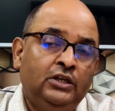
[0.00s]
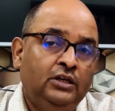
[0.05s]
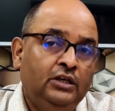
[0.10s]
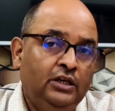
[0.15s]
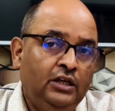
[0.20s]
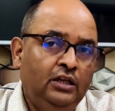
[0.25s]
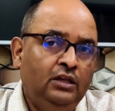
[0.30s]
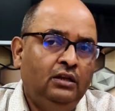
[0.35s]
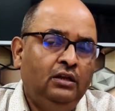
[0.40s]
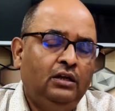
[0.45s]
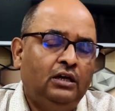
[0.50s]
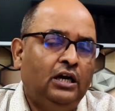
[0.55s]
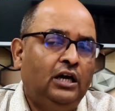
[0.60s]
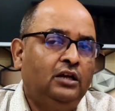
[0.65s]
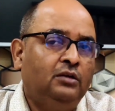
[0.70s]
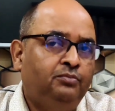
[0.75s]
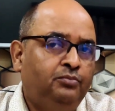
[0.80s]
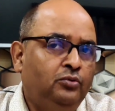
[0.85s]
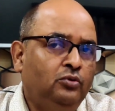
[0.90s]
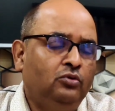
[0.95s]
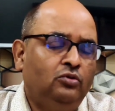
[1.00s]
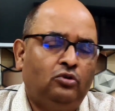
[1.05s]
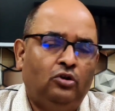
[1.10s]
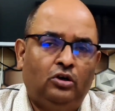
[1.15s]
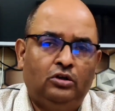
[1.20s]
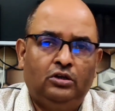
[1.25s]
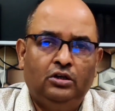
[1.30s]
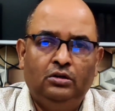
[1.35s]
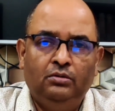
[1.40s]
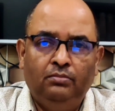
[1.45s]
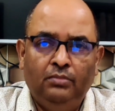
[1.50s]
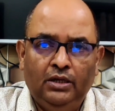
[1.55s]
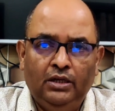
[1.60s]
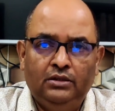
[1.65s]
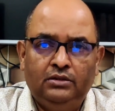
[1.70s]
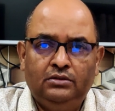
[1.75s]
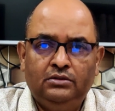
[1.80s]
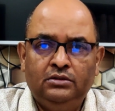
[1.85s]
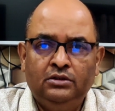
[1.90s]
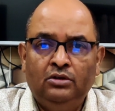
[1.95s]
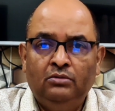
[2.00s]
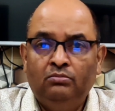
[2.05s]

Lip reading: In Kanpur cotton mills,